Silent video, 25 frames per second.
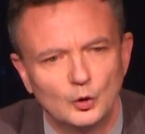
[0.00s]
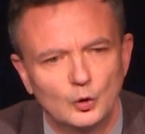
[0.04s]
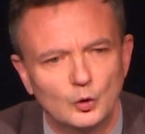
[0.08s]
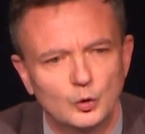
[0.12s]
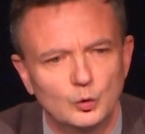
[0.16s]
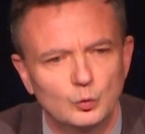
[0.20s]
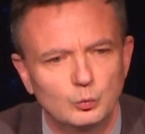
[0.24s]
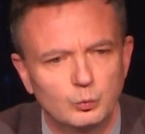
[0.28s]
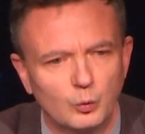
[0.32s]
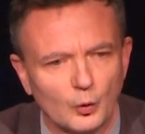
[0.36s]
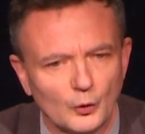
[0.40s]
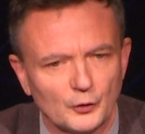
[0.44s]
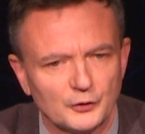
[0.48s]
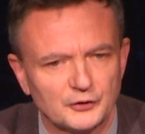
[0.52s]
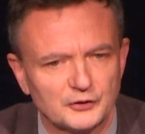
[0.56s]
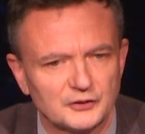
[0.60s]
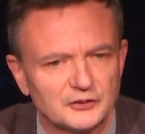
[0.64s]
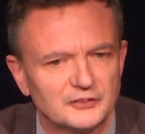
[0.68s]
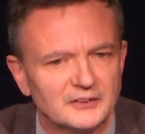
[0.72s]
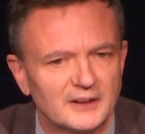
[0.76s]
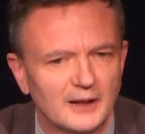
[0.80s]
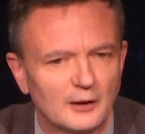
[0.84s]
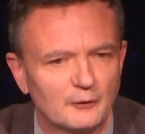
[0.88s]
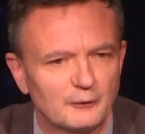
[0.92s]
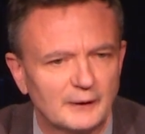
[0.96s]
who work
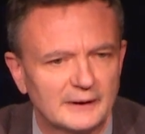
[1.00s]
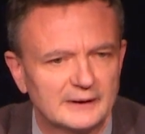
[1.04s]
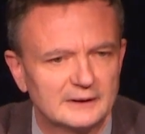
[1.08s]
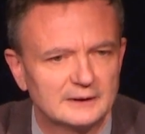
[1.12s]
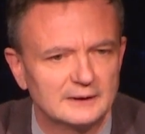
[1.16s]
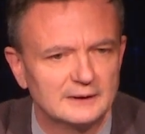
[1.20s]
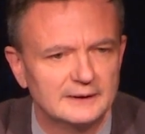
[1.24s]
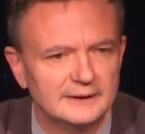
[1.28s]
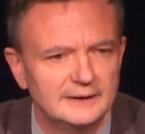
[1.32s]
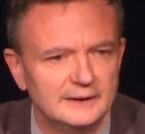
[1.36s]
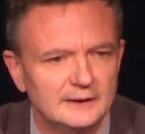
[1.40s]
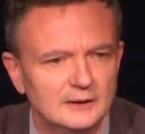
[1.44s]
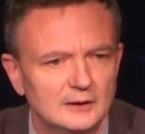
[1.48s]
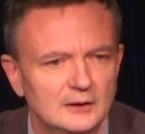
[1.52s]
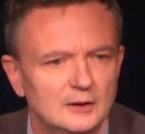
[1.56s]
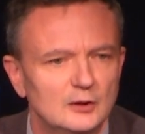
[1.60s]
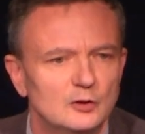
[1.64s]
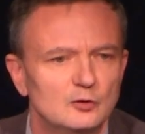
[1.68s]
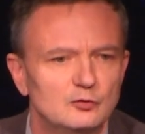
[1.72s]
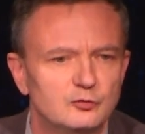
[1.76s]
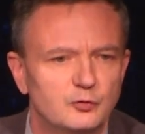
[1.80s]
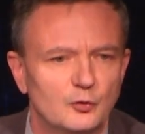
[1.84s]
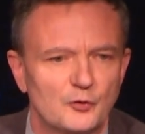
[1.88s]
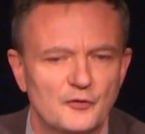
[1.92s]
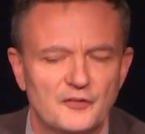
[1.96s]
directly
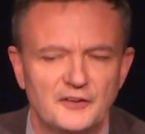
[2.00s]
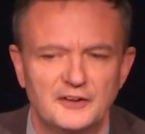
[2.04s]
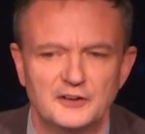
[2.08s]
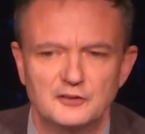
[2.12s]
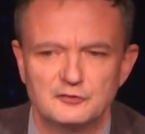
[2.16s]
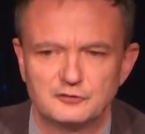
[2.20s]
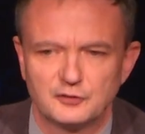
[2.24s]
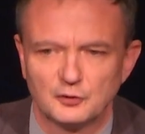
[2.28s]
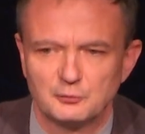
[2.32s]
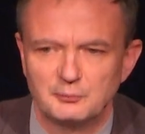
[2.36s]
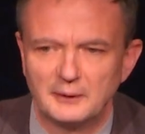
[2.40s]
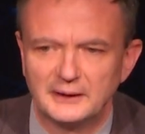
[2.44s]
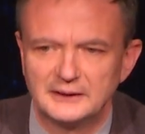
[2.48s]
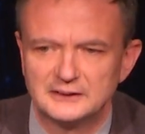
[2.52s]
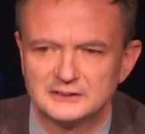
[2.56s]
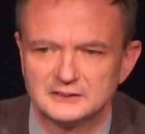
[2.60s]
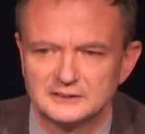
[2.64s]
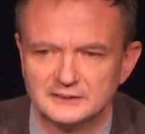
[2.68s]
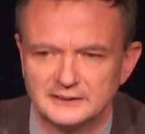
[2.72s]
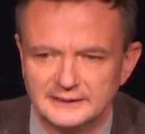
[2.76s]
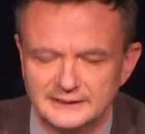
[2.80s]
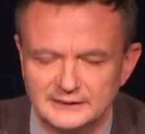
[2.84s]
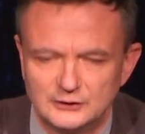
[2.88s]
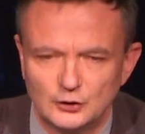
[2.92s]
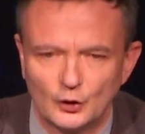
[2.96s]
for the information
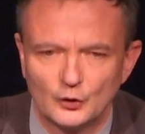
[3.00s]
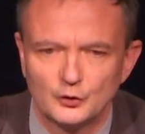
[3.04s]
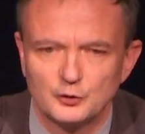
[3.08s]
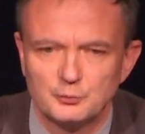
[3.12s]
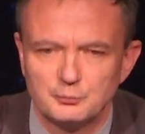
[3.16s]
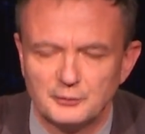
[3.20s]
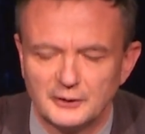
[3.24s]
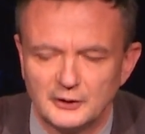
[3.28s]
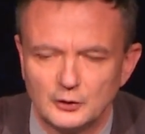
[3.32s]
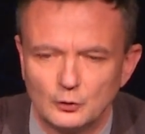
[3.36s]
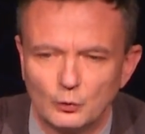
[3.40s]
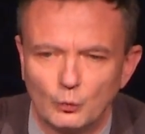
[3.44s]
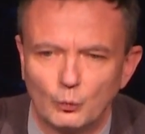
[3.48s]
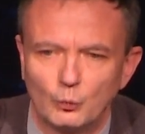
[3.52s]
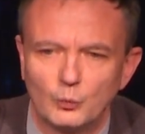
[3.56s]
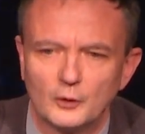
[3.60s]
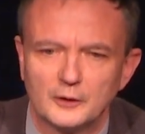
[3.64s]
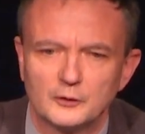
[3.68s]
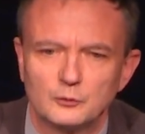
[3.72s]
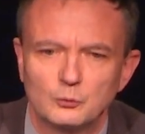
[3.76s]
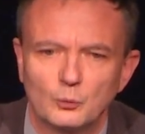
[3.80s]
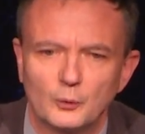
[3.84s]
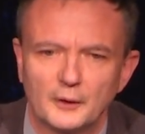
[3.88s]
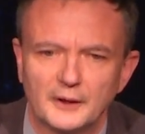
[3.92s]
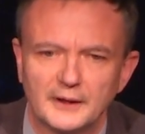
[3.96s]
economy
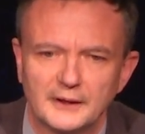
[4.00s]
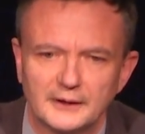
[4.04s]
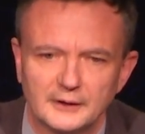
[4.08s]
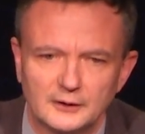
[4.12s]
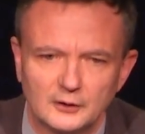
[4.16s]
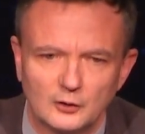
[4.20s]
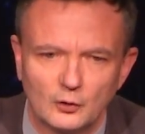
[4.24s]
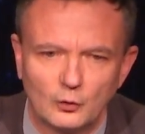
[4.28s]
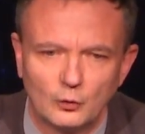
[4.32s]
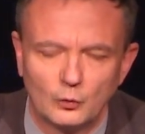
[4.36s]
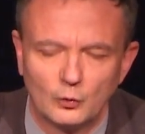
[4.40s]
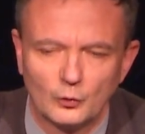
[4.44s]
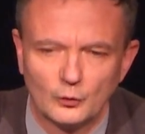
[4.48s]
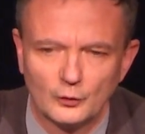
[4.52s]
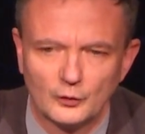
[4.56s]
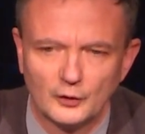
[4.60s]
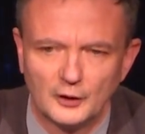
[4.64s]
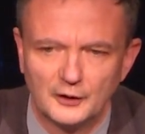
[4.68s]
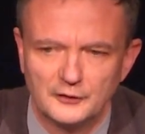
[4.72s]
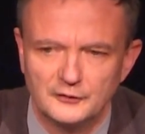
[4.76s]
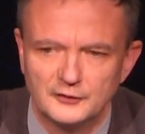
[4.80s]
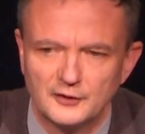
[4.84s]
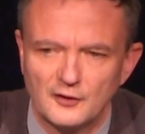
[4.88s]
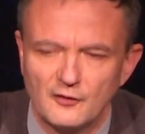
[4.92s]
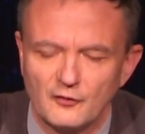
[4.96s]
one way or
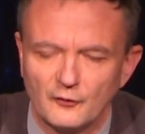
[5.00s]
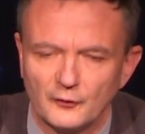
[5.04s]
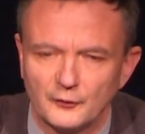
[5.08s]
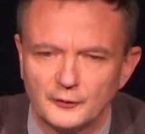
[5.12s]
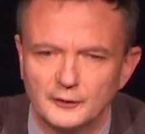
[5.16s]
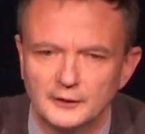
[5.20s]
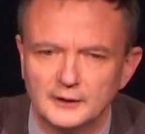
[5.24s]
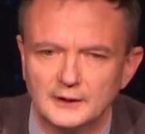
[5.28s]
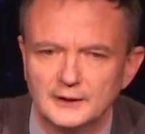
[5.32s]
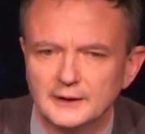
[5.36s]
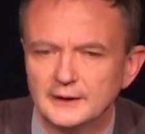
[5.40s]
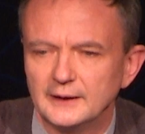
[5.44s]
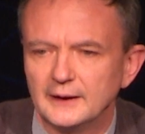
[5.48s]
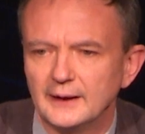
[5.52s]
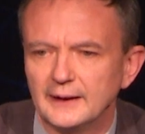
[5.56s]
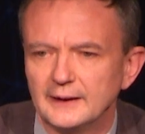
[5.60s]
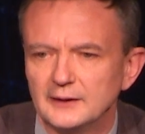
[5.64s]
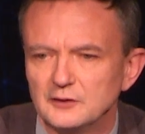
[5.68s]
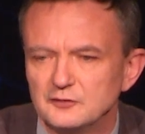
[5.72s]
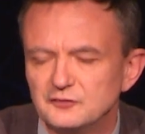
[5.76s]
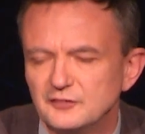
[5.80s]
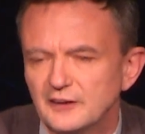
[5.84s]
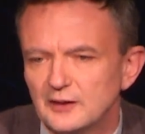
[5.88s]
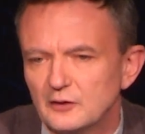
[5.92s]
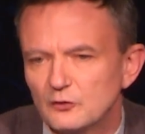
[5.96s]
another. It
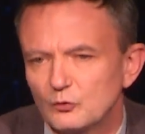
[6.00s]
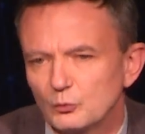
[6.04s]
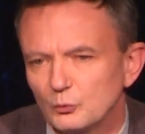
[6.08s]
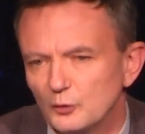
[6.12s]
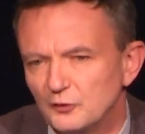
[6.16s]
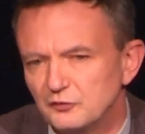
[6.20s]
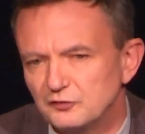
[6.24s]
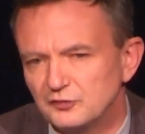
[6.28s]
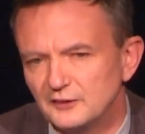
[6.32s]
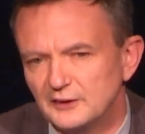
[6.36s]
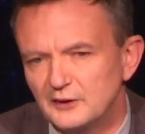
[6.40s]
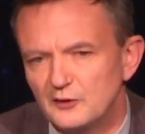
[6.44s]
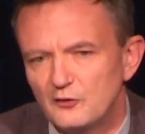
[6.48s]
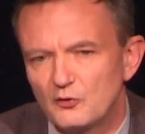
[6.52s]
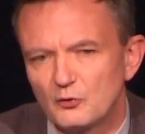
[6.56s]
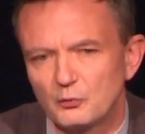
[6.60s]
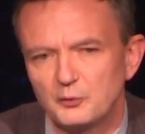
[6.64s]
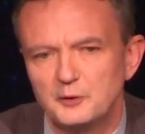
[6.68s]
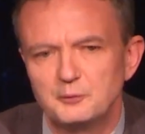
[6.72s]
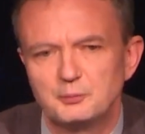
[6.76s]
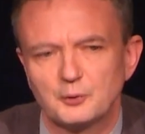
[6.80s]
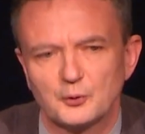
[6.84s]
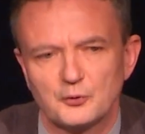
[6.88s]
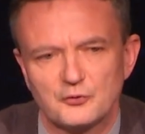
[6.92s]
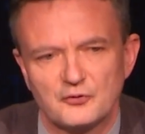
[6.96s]
affects roughly
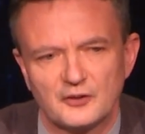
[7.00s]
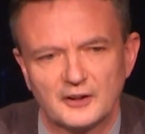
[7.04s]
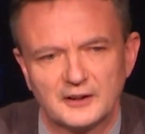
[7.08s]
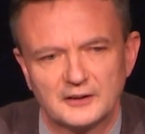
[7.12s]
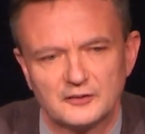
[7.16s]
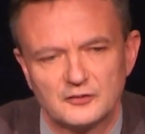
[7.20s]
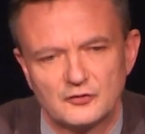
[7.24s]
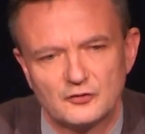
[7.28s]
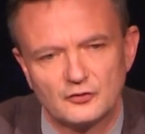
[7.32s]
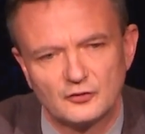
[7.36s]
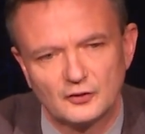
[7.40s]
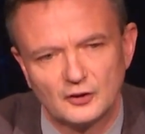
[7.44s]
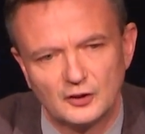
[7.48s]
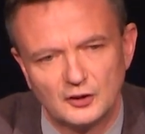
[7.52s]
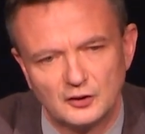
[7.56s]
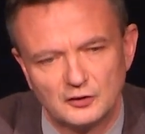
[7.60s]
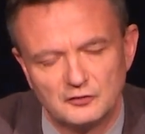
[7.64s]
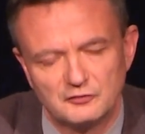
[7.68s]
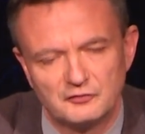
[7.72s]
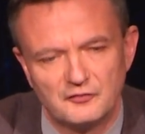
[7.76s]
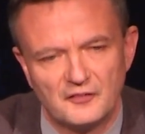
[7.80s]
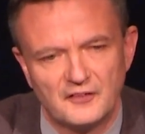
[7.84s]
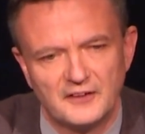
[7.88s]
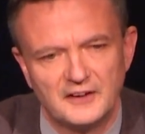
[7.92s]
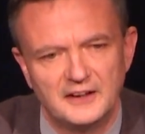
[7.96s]
3%
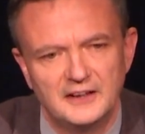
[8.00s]
of the